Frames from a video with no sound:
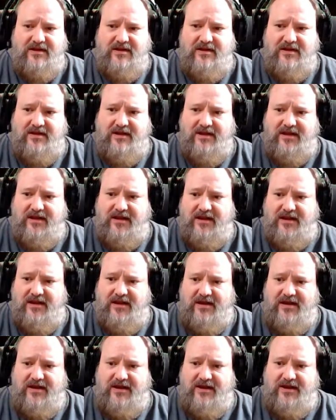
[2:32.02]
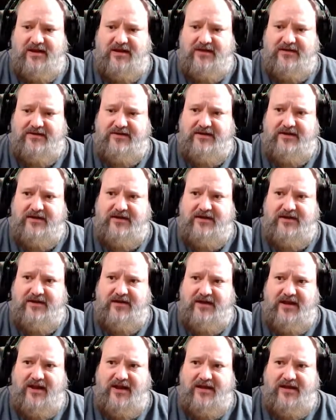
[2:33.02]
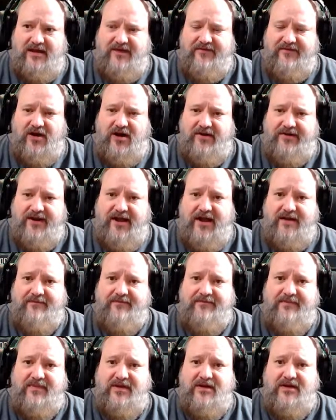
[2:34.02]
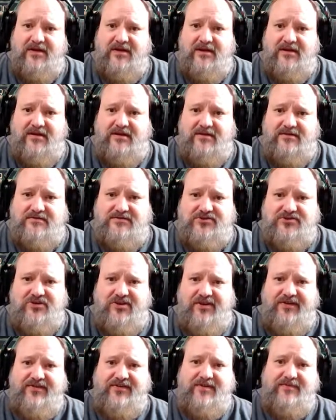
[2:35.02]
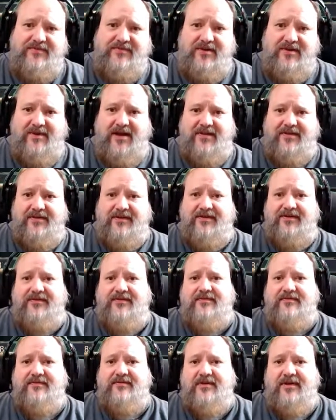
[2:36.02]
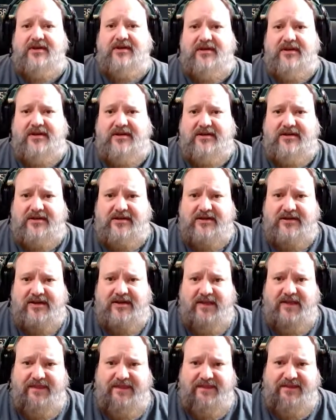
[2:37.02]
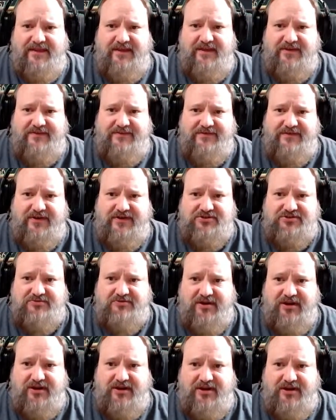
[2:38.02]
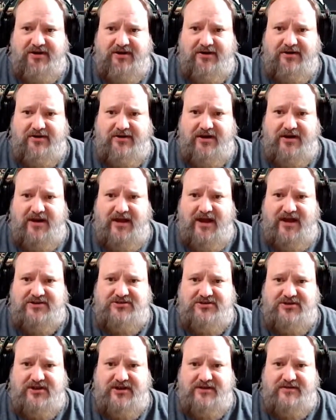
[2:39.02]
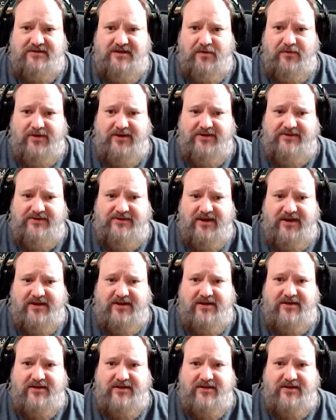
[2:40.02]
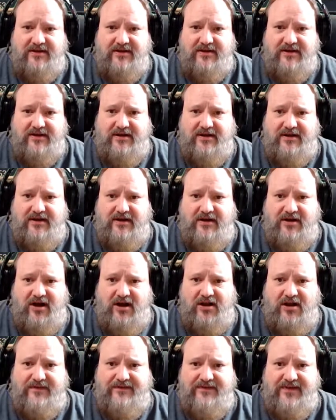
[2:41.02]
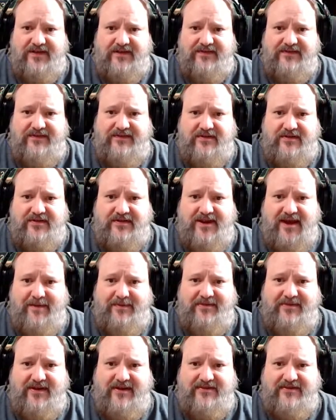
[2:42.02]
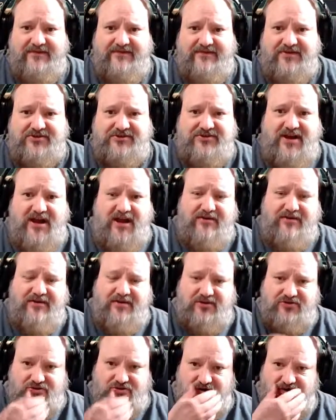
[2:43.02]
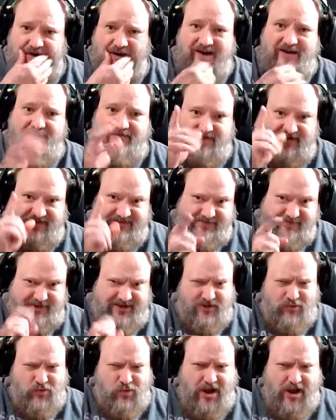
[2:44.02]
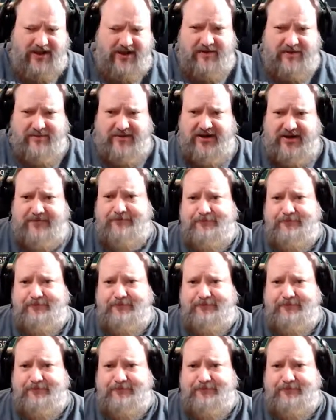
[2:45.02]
And I give all. Now, let me show you something about this. These fish right here, actually, I want to take all of these unappetizing fish out, and I'll explain why in a minute.